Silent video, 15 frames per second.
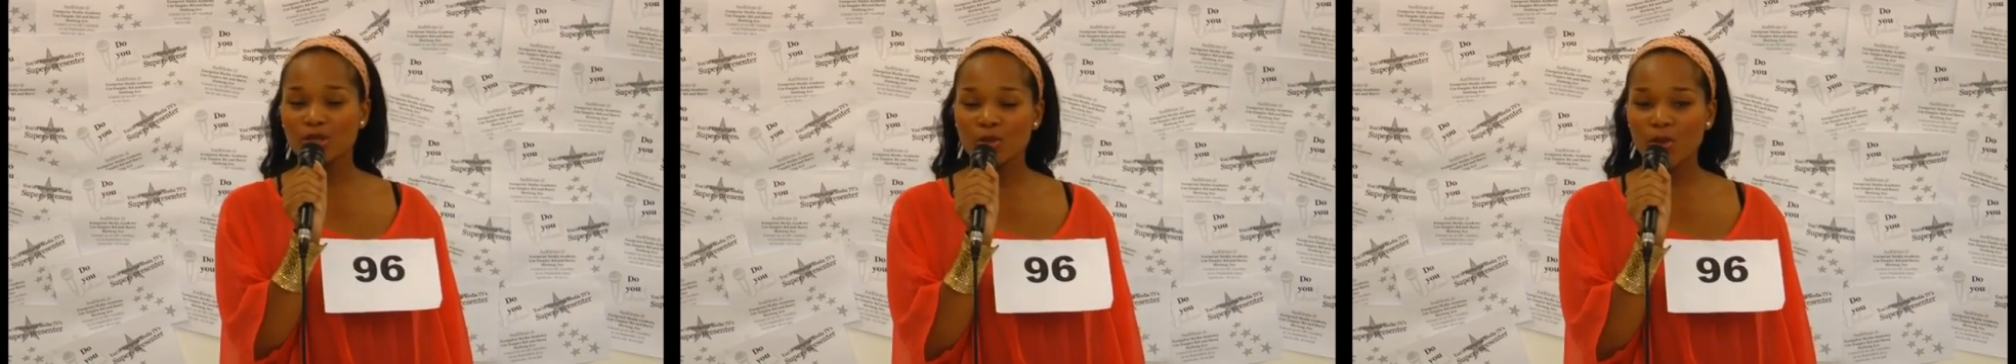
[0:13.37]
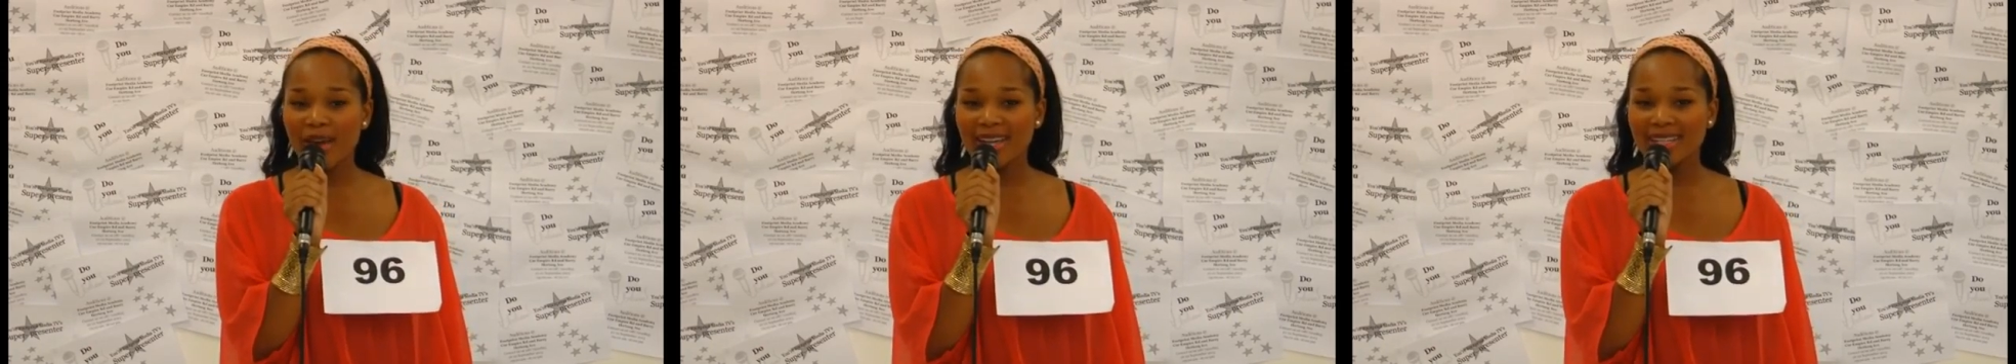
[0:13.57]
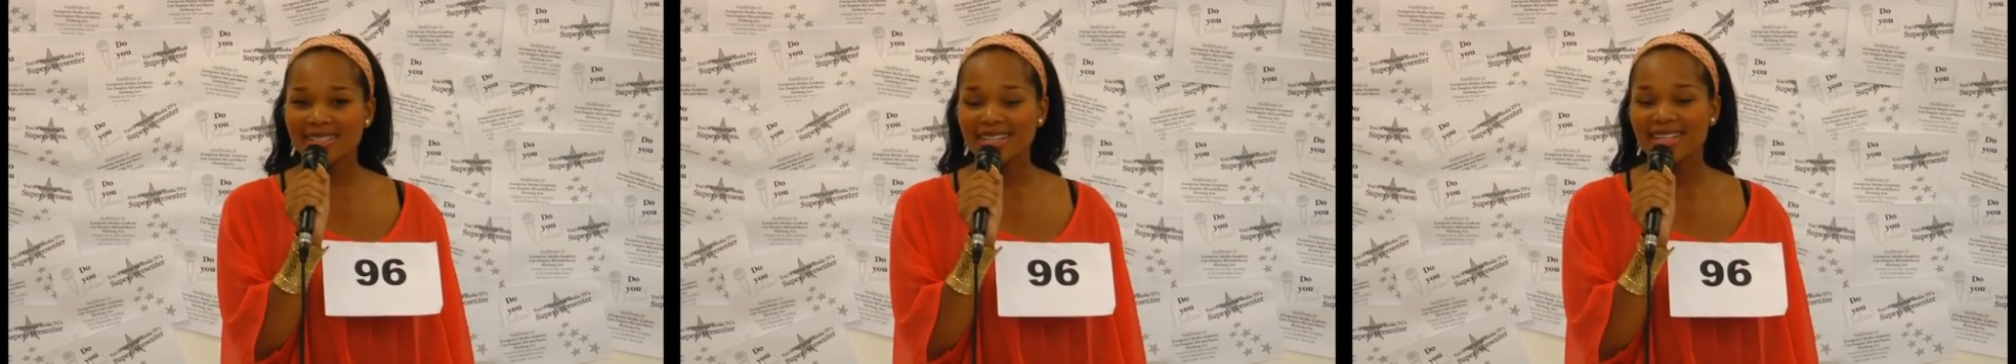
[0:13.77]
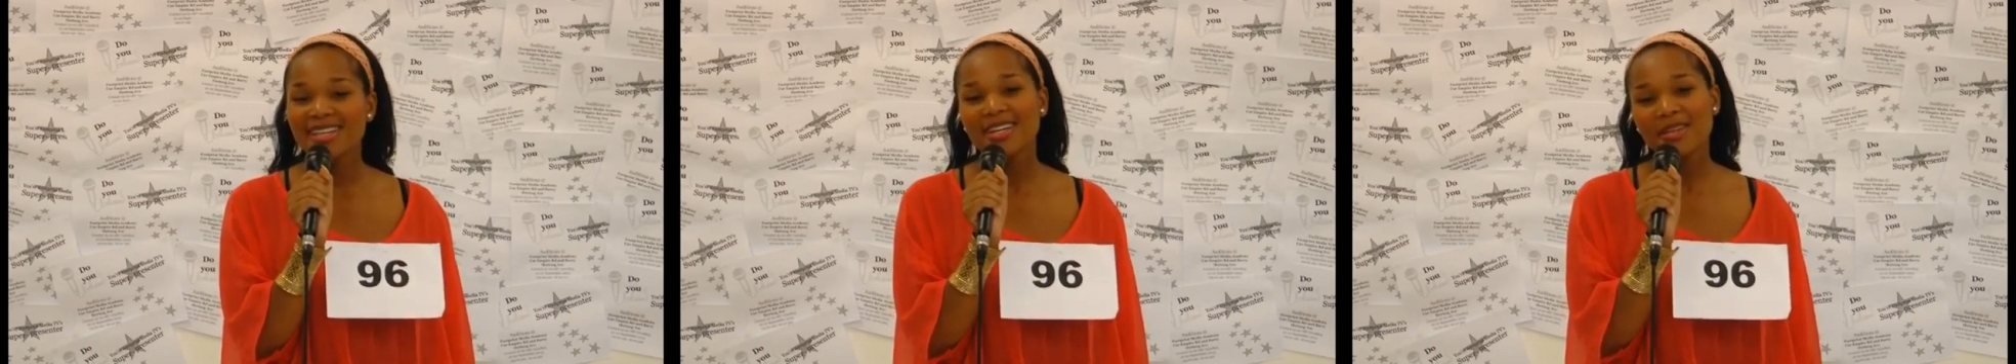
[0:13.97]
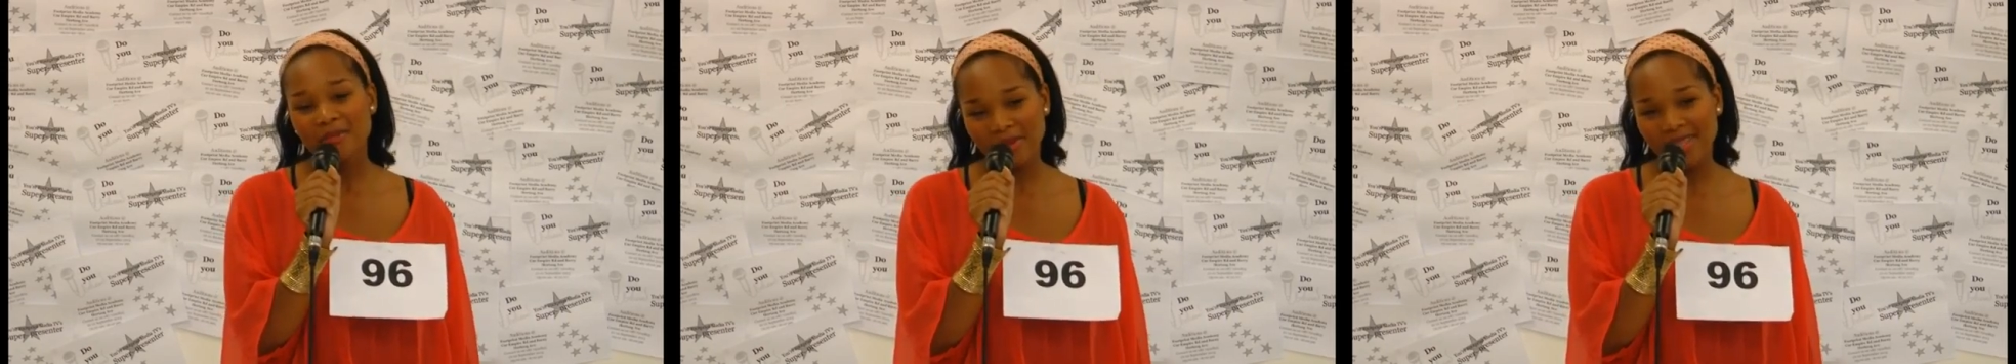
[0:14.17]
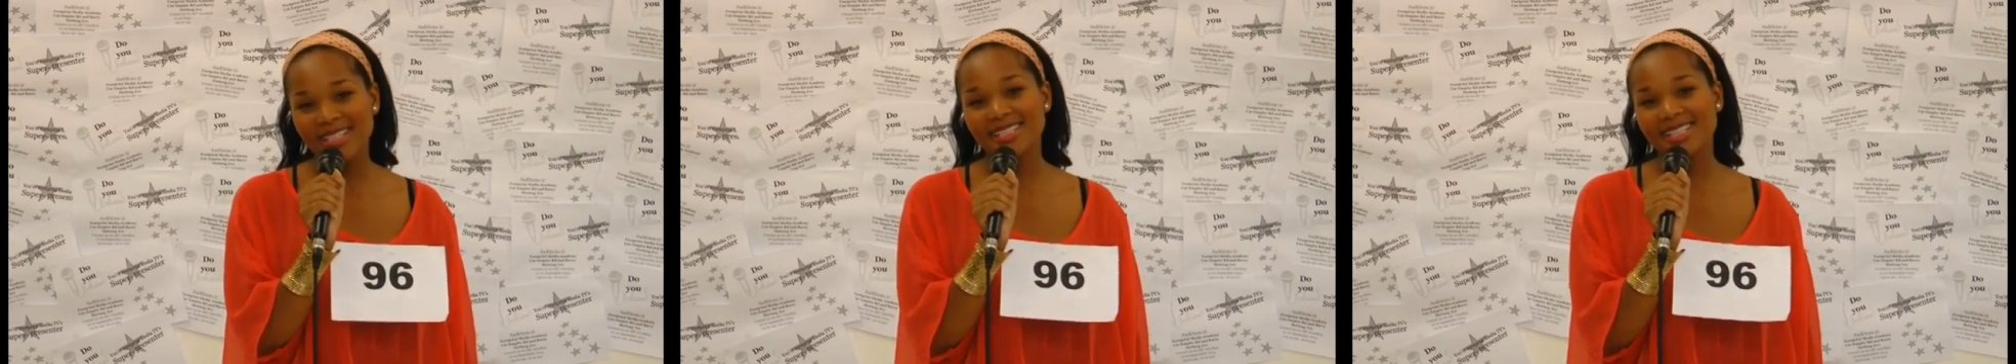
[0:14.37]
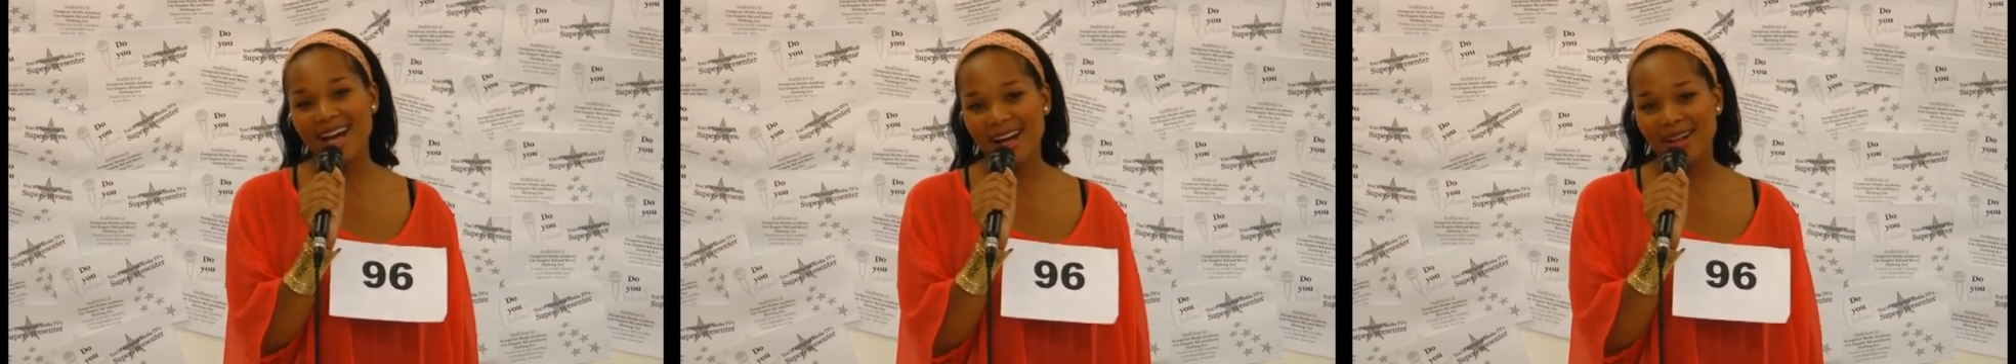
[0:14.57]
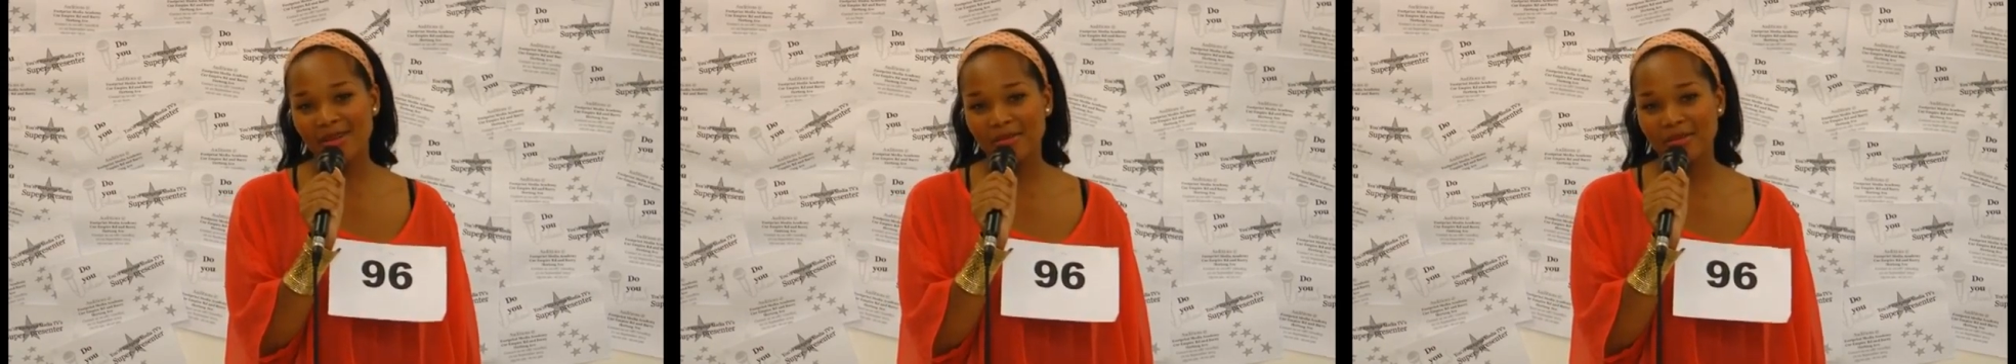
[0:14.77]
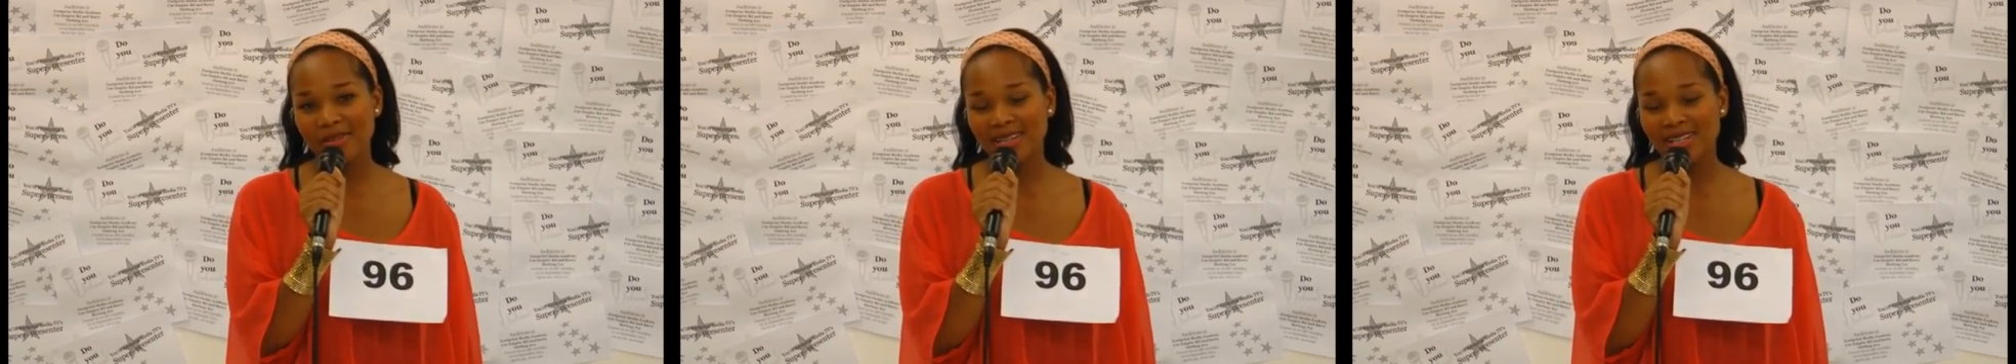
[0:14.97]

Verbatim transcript: lose weight. Please help.